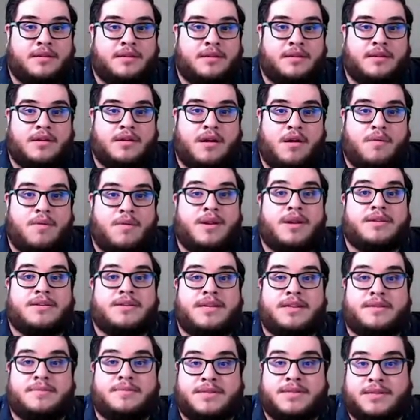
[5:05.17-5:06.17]
You know, I want
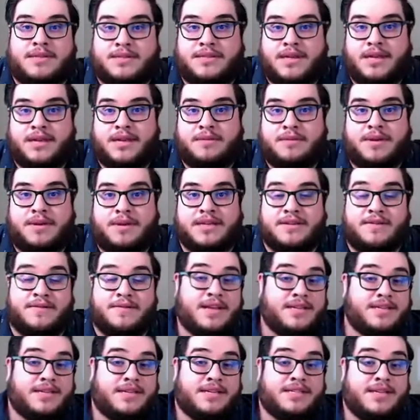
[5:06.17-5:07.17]
to see them succeed because if
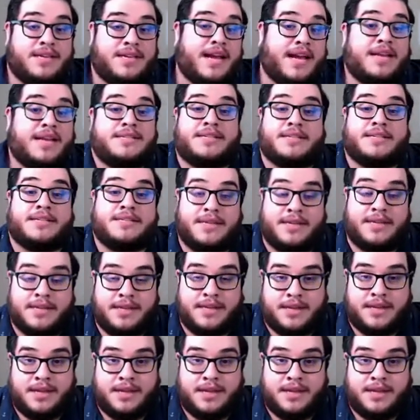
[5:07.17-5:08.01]
they succeed, I succeed.